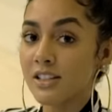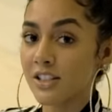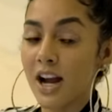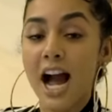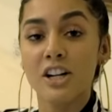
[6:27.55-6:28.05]

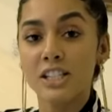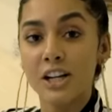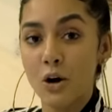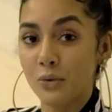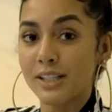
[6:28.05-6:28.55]
they're actually
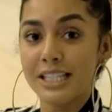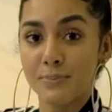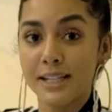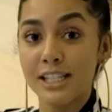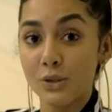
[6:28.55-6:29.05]
only
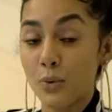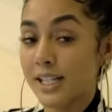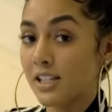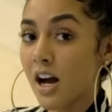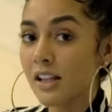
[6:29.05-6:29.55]
spending
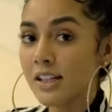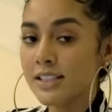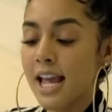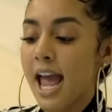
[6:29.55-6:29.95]
$20.